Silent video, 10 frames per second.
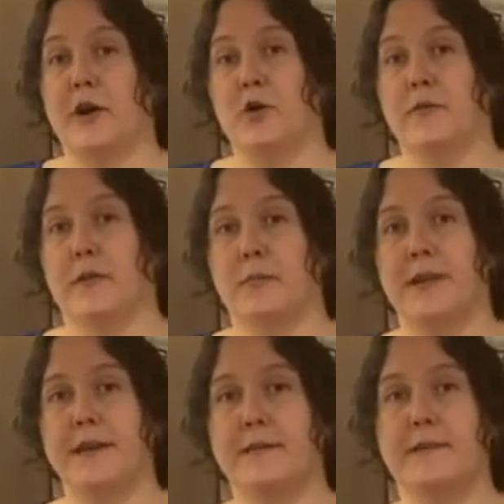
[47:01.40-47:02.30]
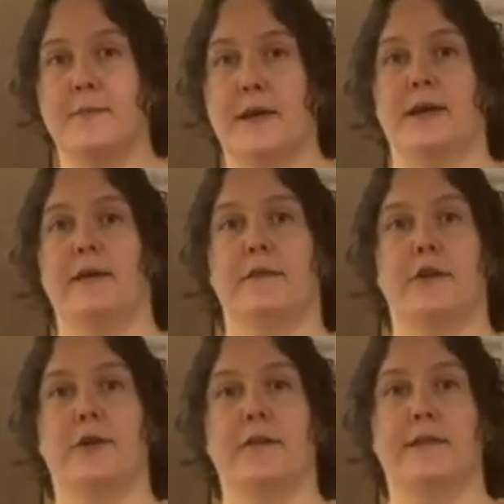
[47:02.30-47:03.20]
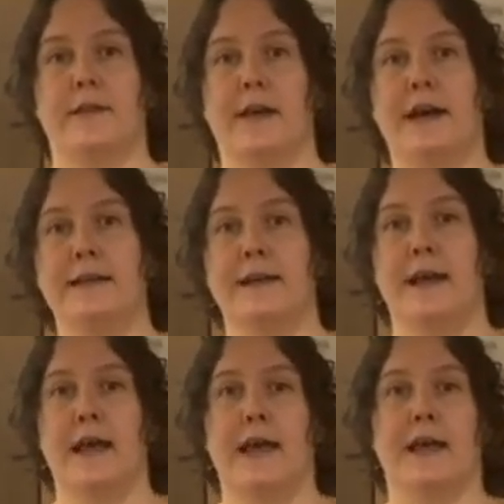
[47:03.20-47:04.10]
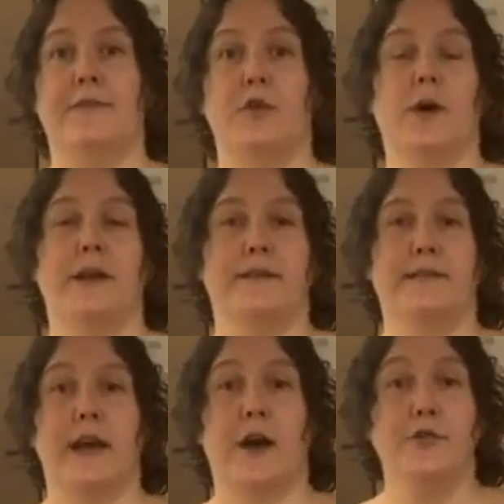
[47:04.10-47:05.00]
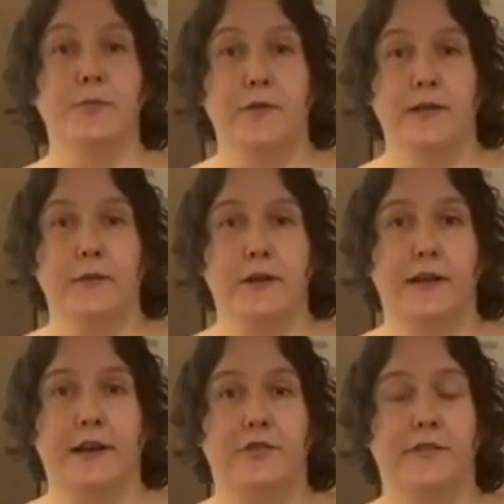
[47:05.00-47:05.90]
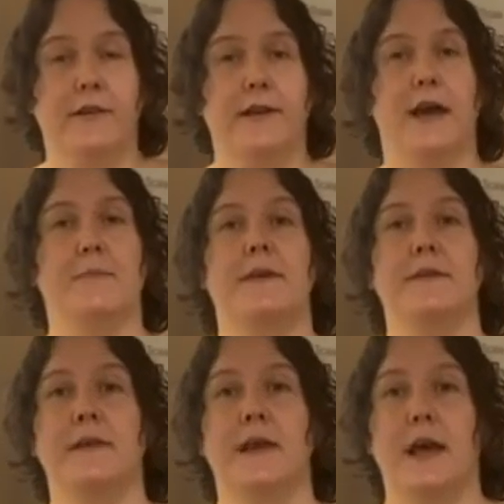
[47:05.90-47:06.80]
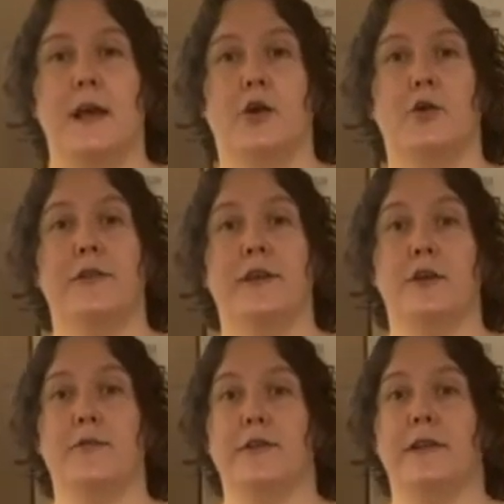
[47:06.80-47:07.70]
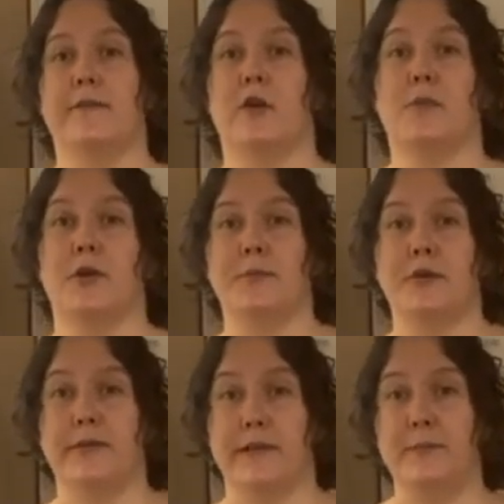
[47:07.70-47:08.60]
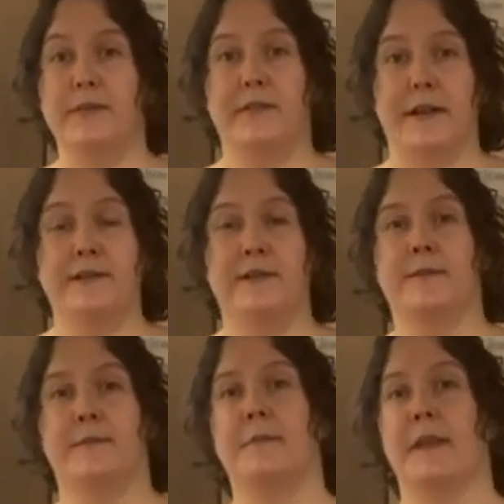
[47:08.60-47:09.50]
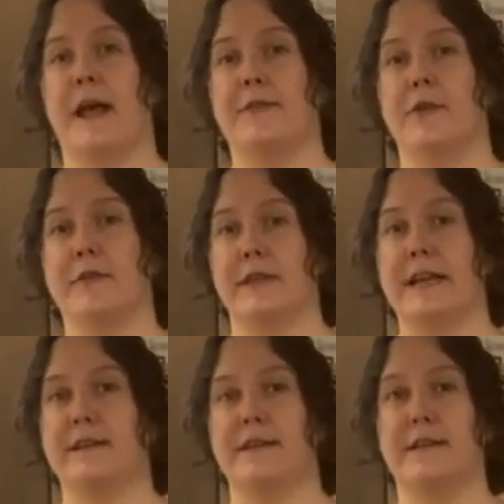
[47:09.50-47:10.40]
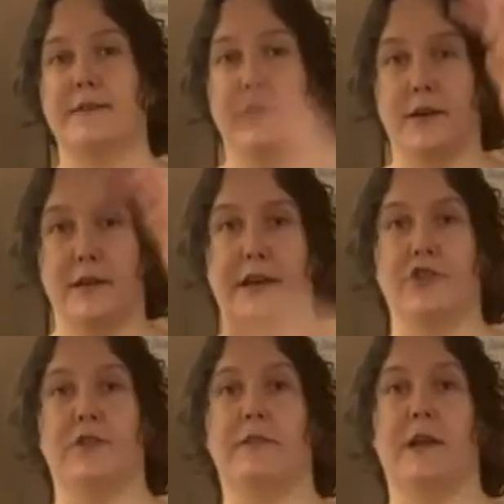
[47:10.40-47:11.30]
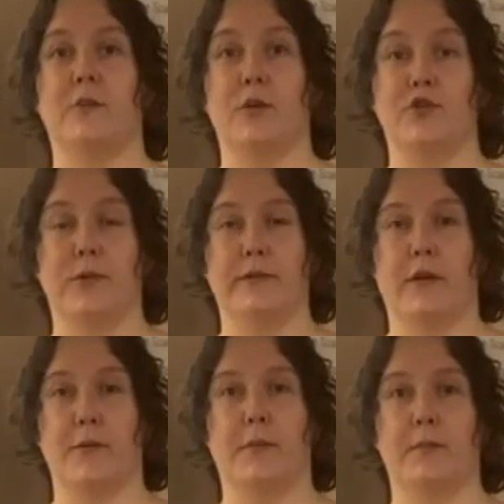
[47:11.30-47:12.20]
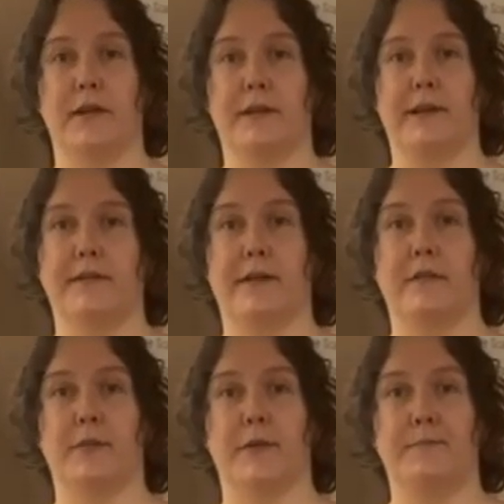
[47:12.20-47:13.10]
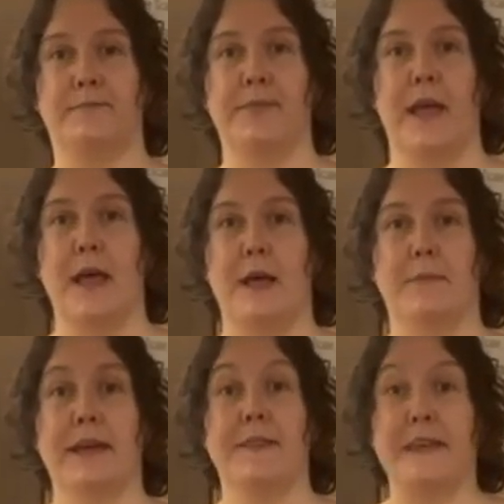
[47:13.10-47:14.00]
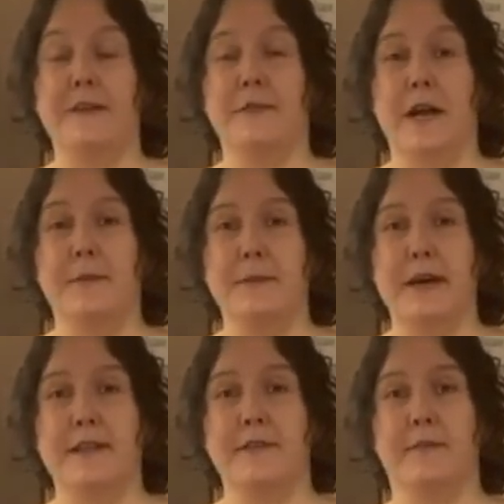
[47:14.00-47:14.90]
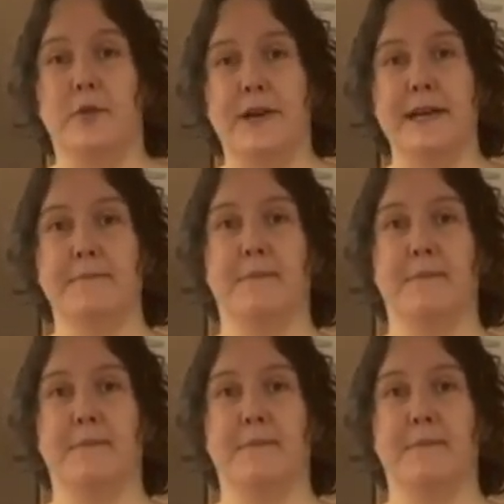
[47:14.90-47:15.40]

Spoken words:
codes on the plates, so you can see that. If you want to see other museum collections on campus, go to the University of Alberta Museums site, and there's a link to the different collections and which ones are publicly accessible. But yeah, thank you for coming by this morning,